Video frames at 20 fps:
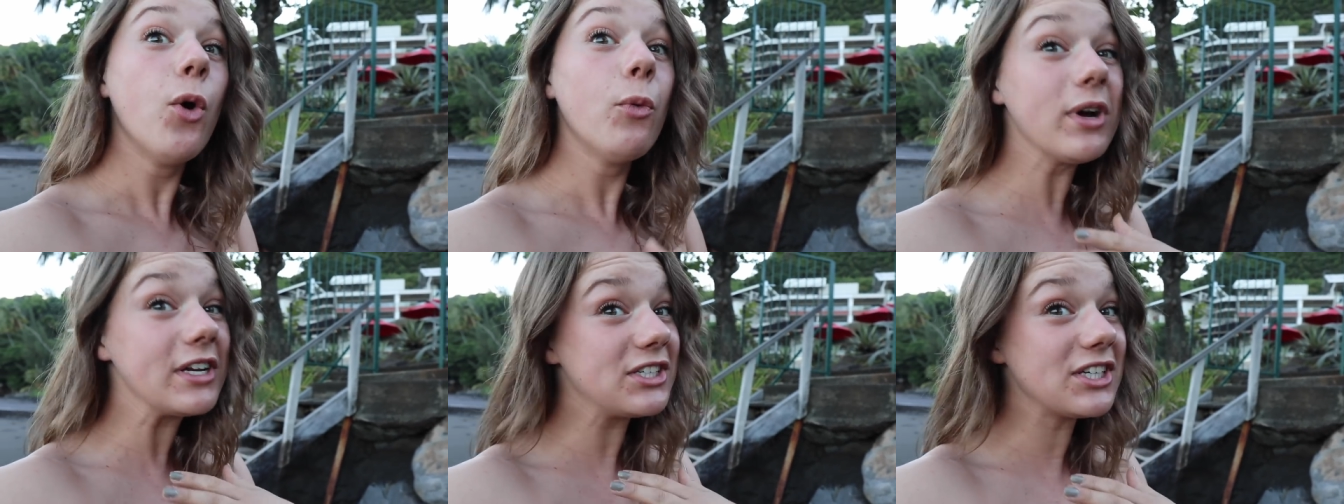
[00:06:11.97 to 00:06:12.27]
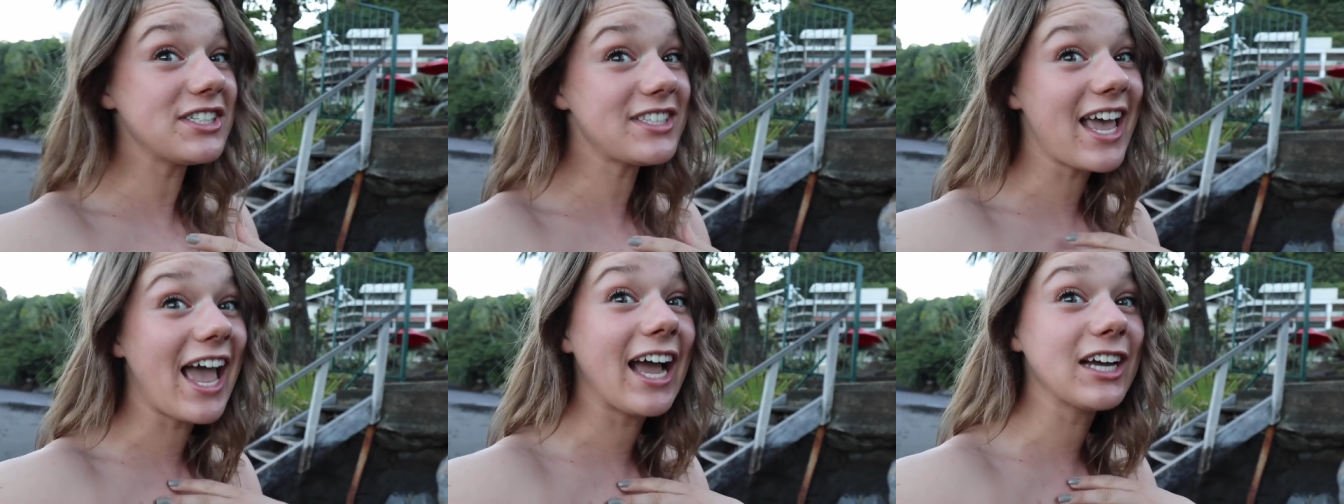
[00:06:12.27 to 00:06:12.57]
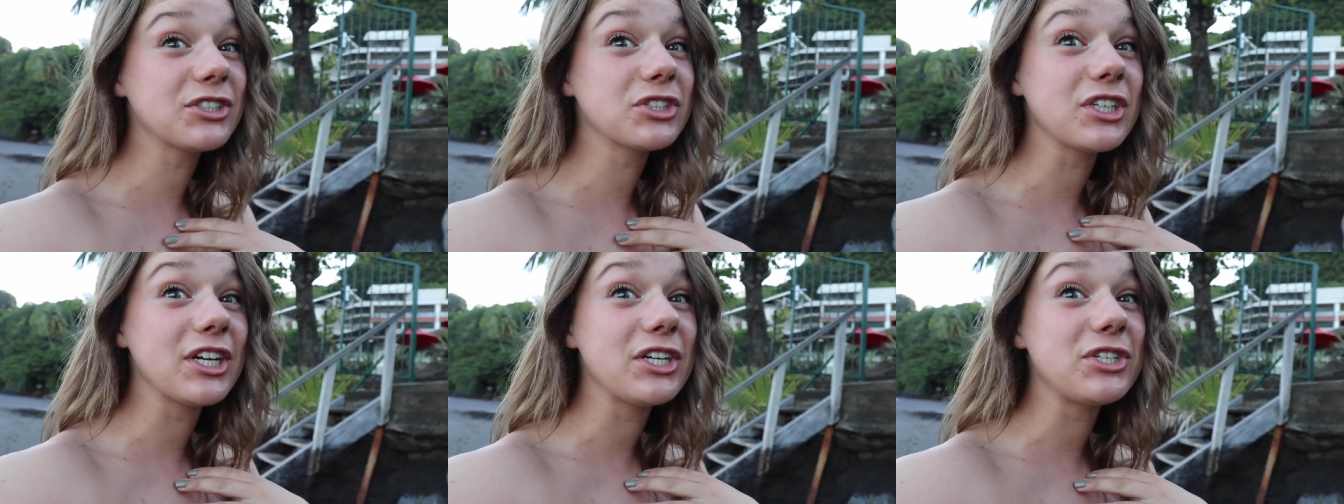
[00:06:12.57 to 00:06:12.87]
which is
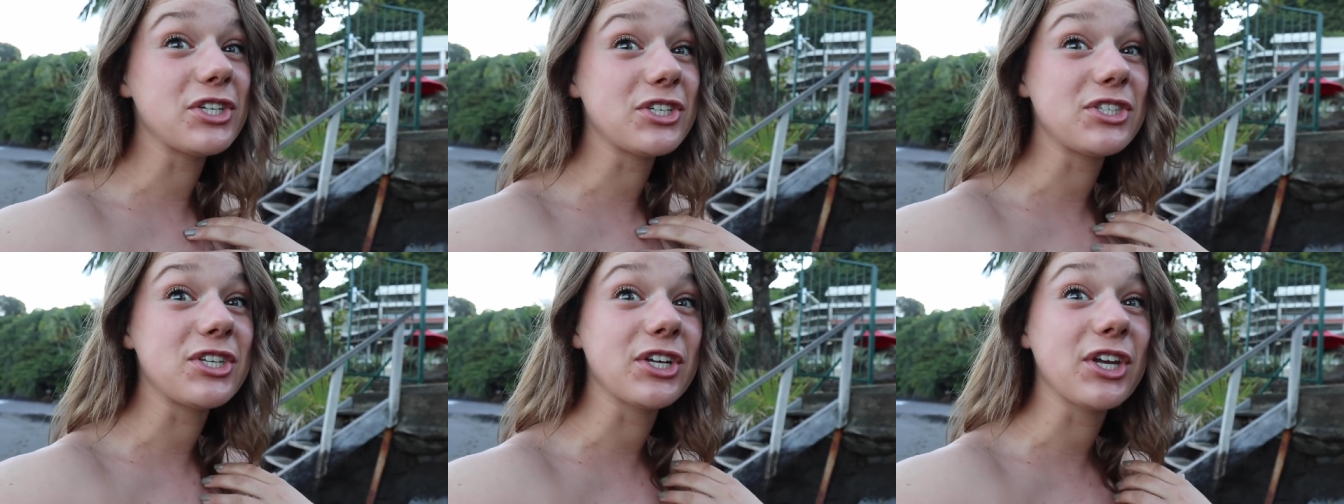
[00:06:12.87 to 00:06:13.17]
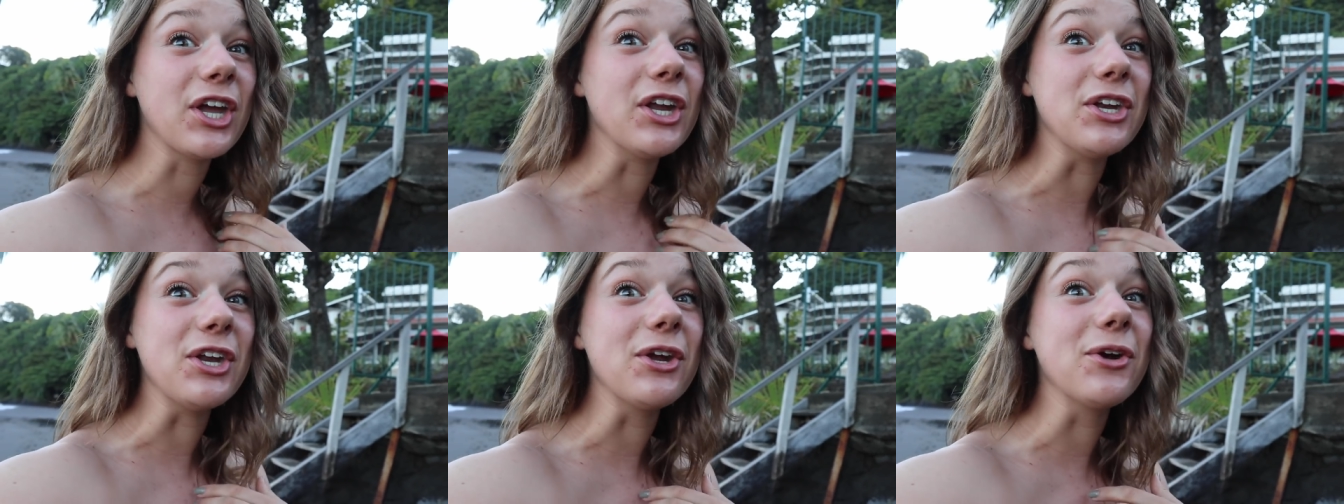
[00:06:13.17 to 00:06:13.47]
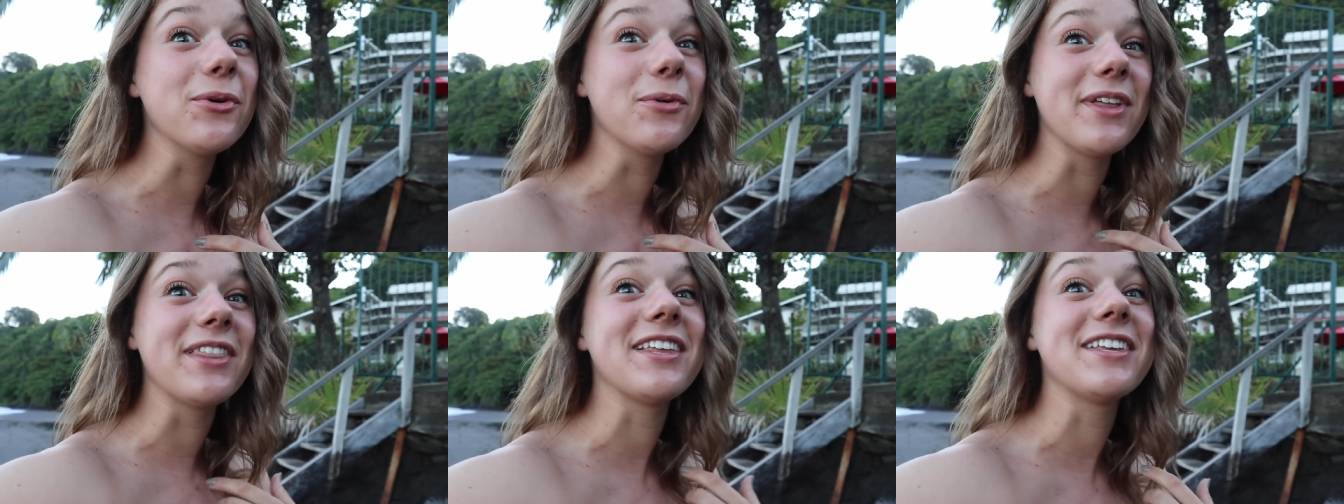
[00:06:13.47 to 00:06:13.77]
actually just a
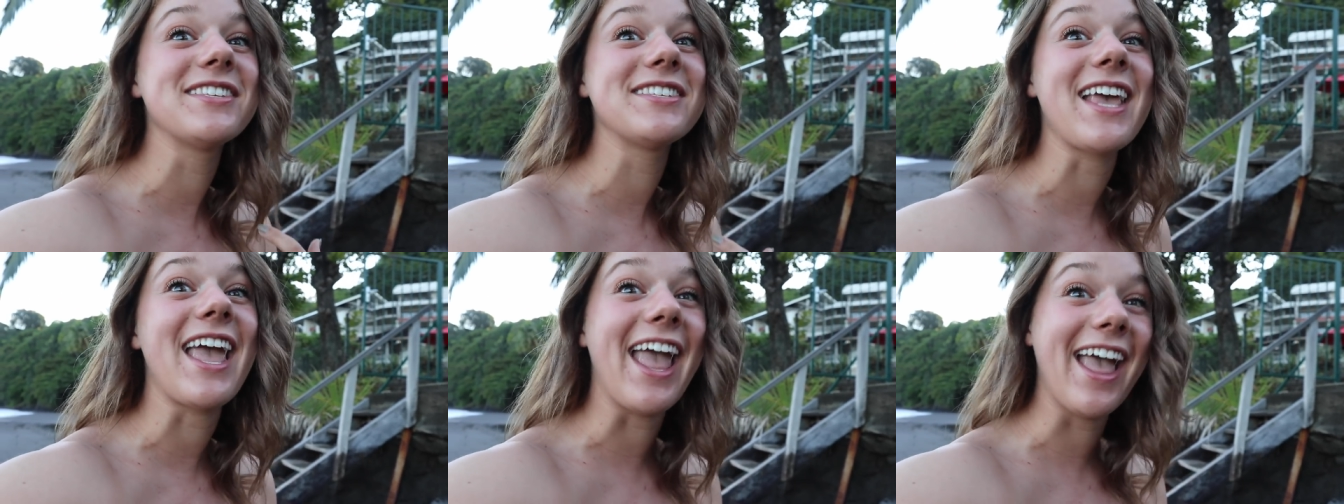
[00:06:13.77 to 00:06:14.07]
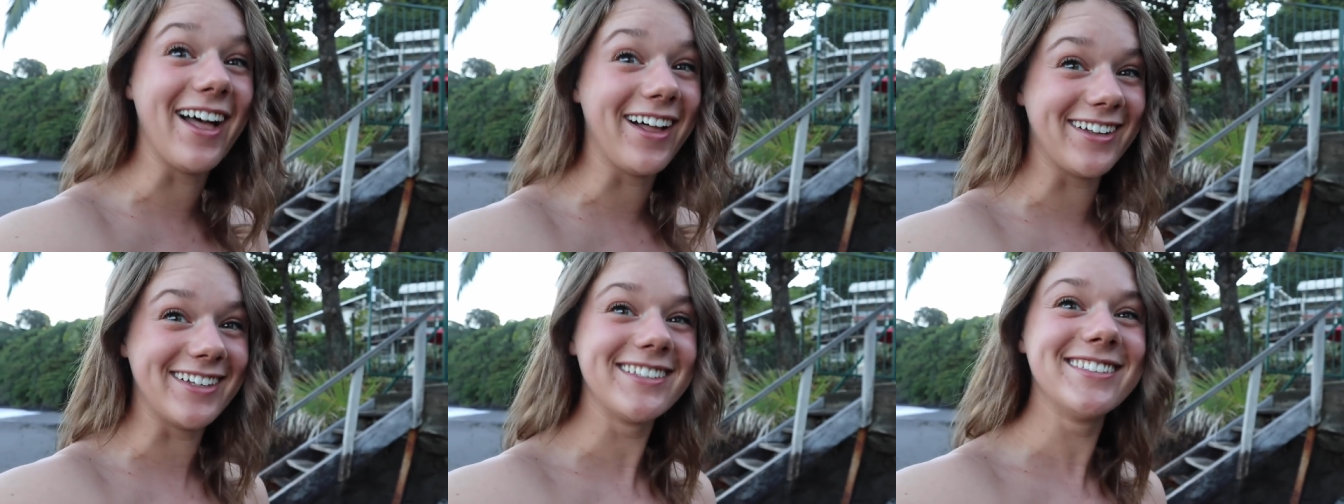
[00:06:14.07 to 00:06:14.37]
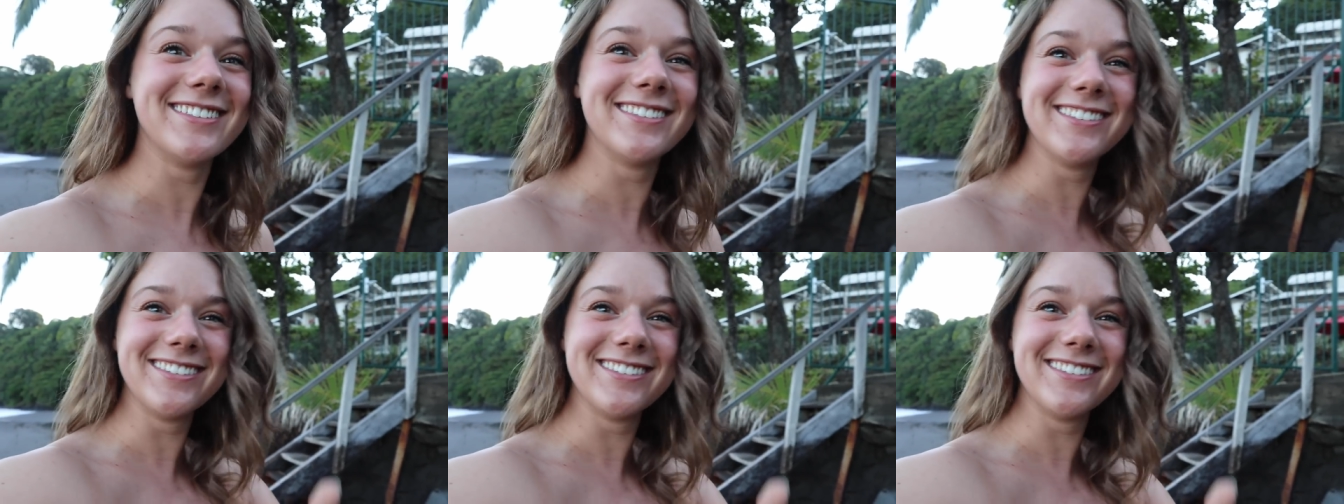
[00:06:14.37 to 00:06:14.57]
canoe with a sail.